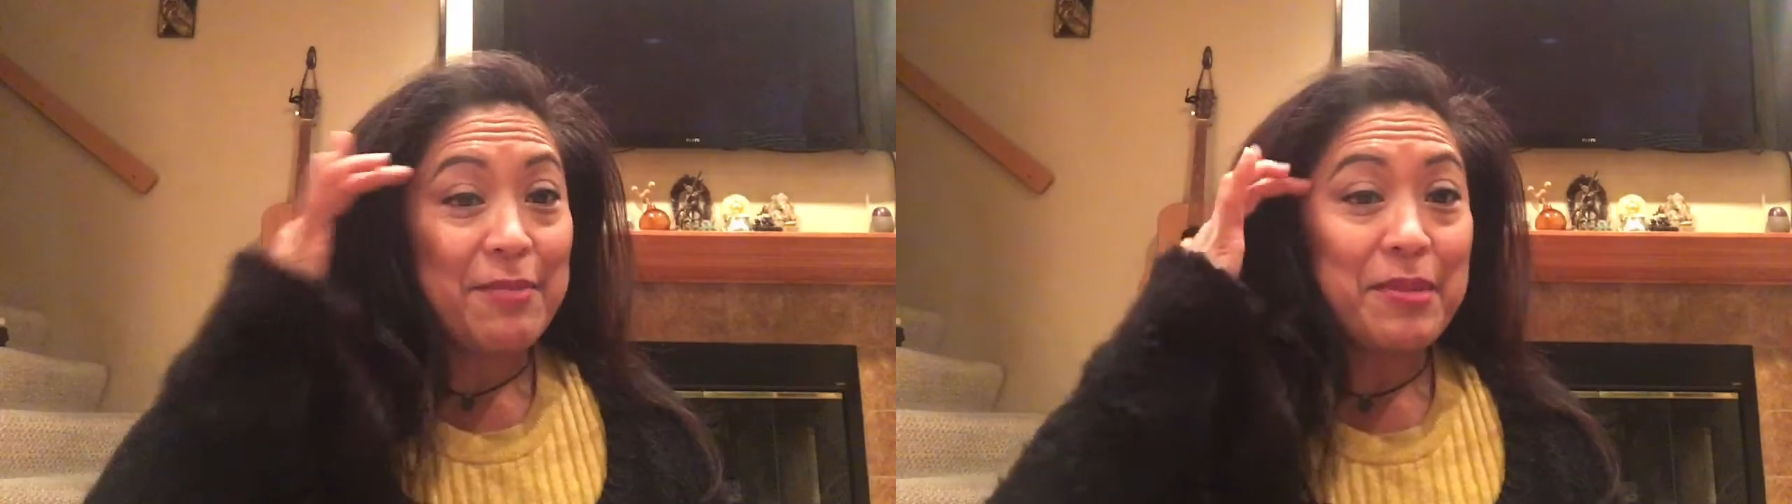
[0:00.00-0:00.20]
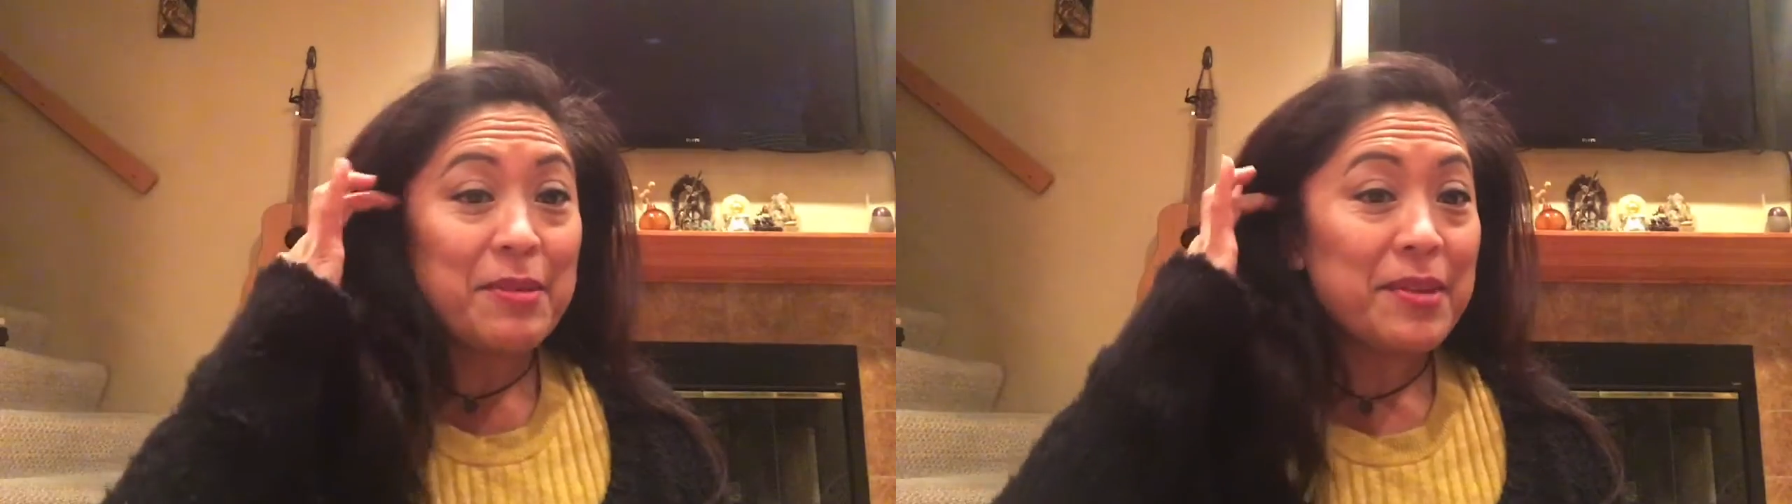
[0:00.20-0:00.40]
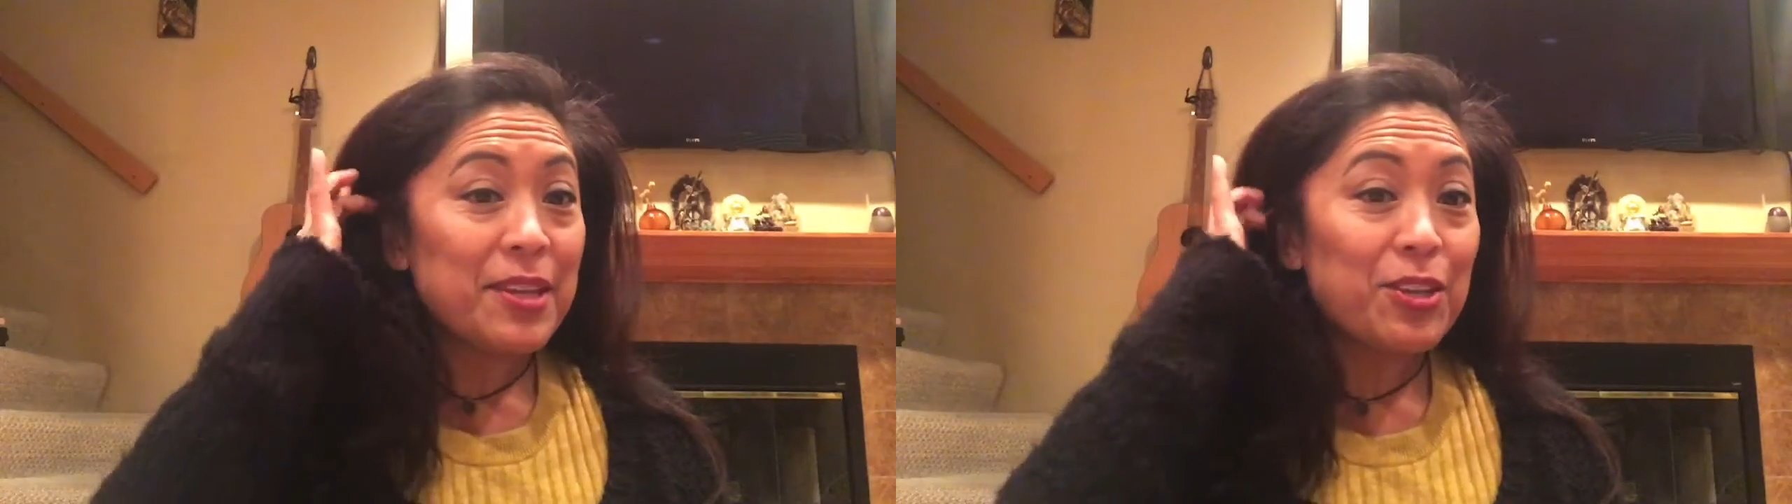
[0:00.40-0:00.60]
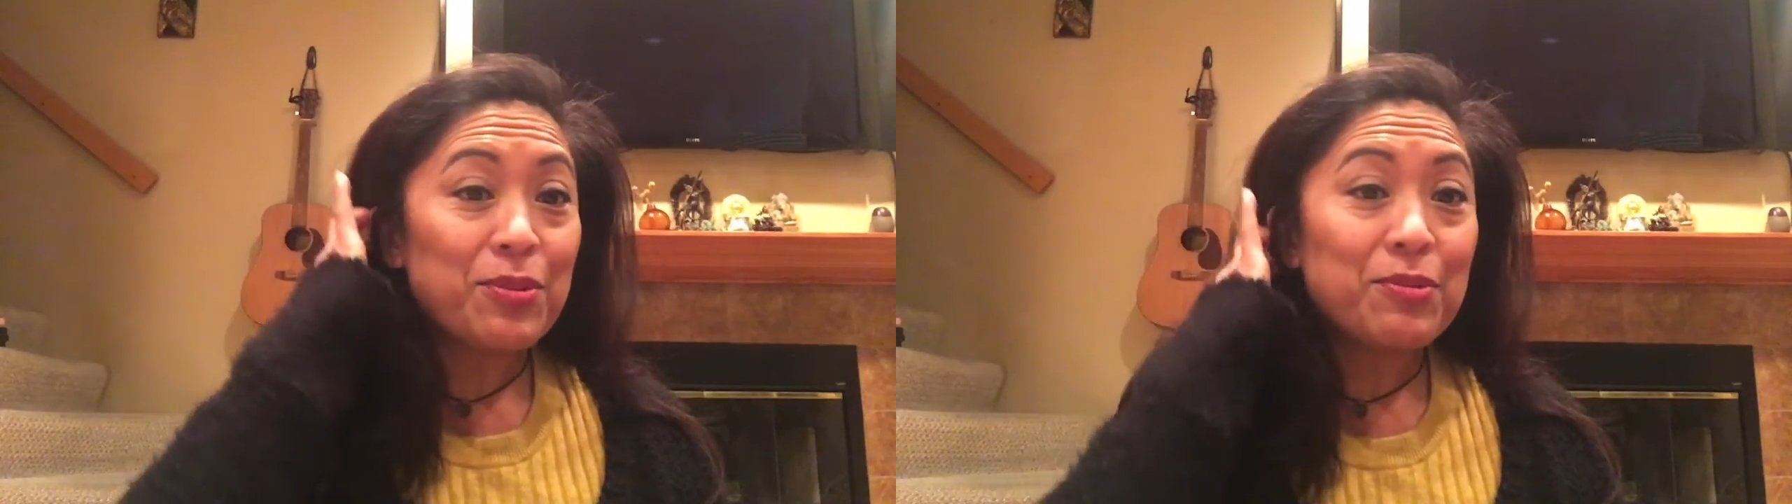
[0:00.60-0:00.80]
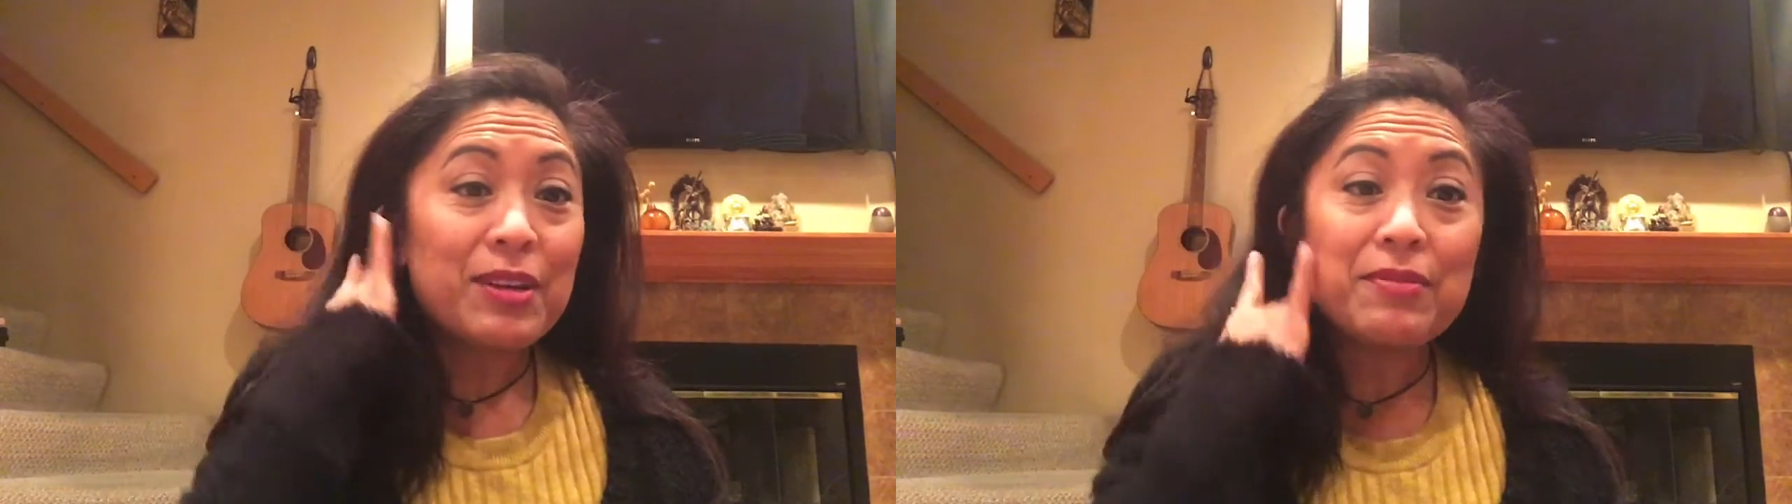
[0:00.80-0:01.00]
Maybe you
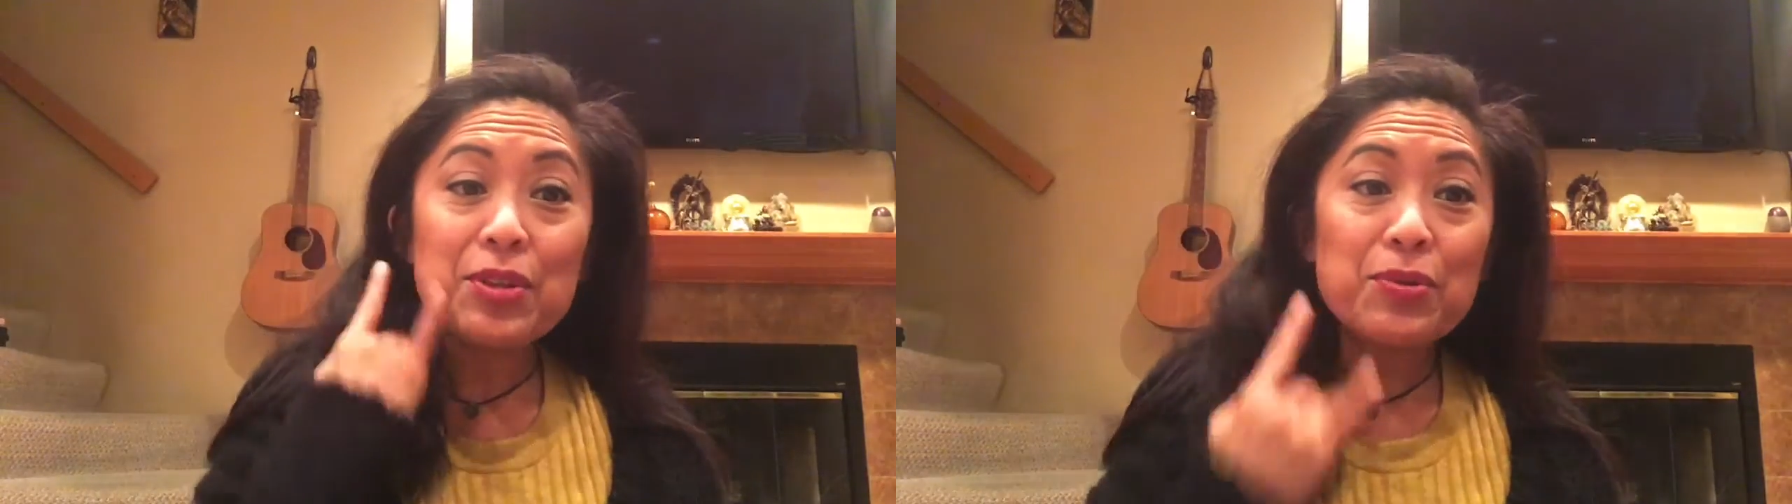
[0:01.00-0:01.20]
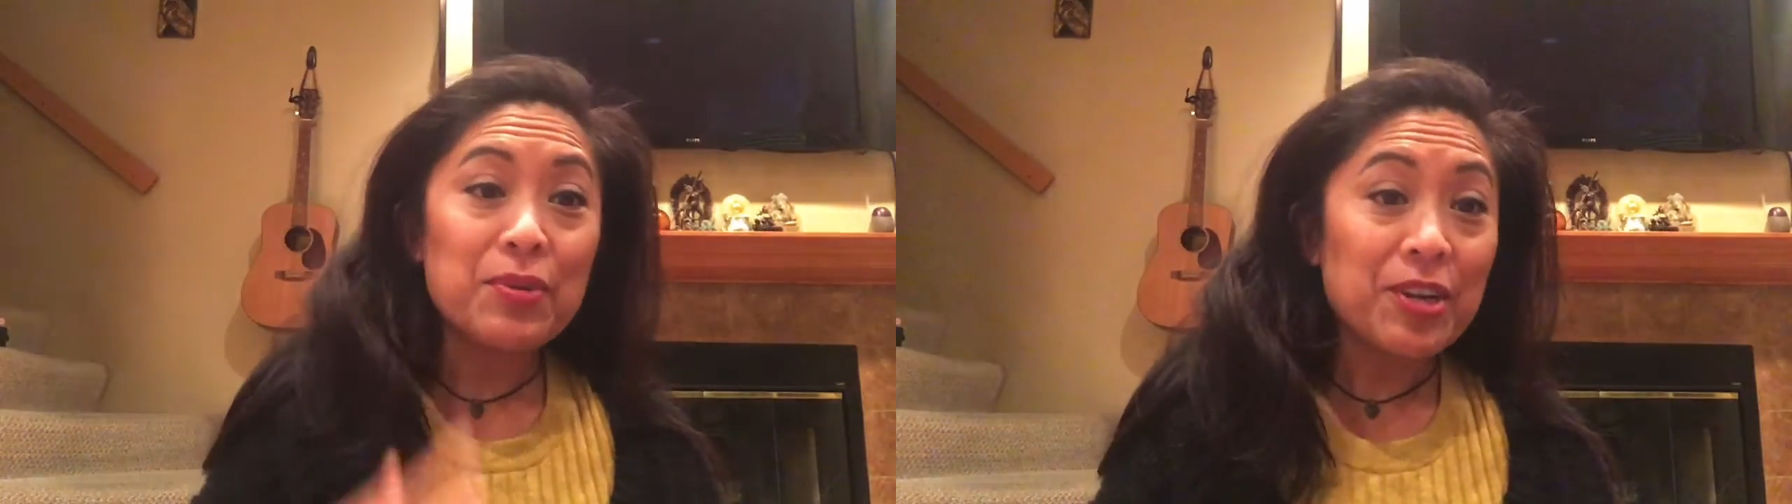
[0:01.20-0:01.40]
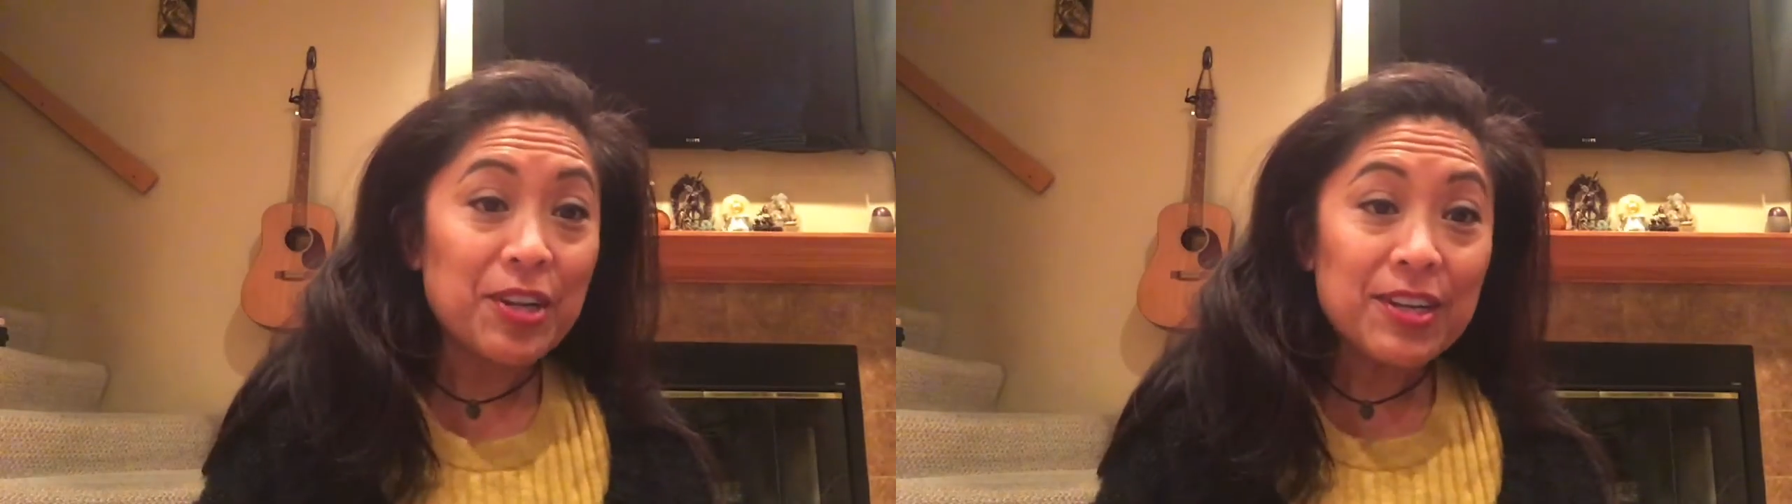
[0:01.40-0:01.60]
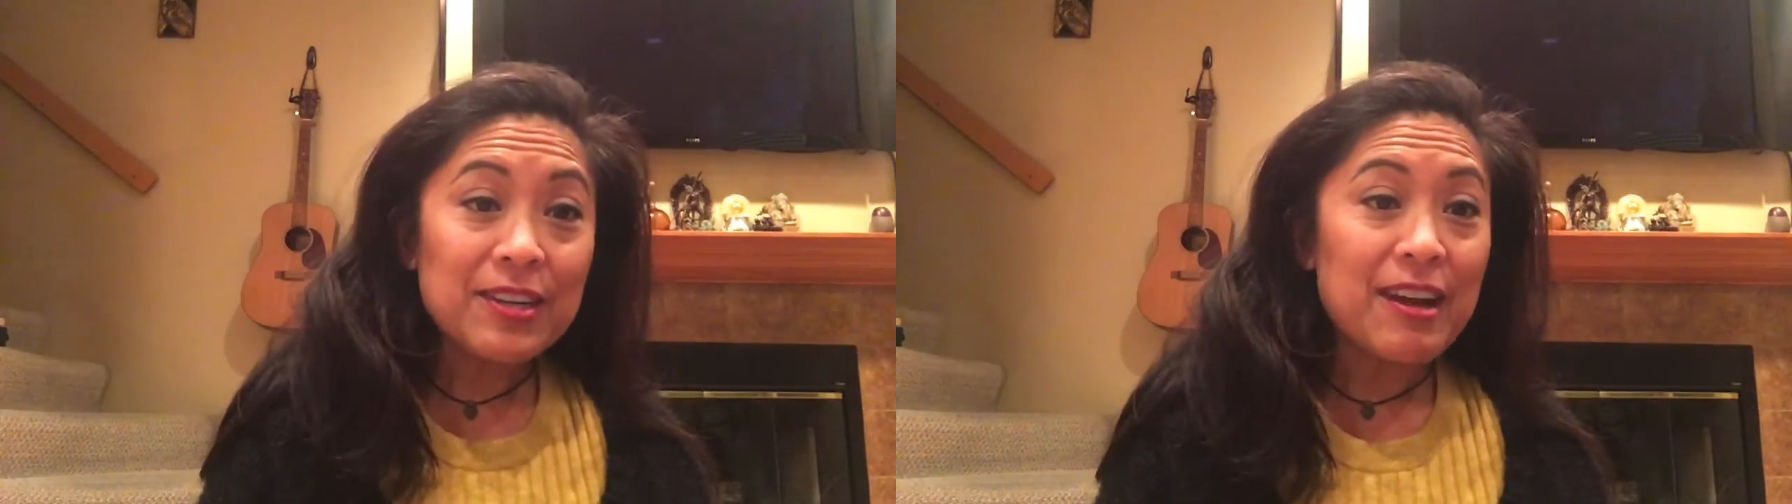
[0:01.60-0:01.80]
love your work.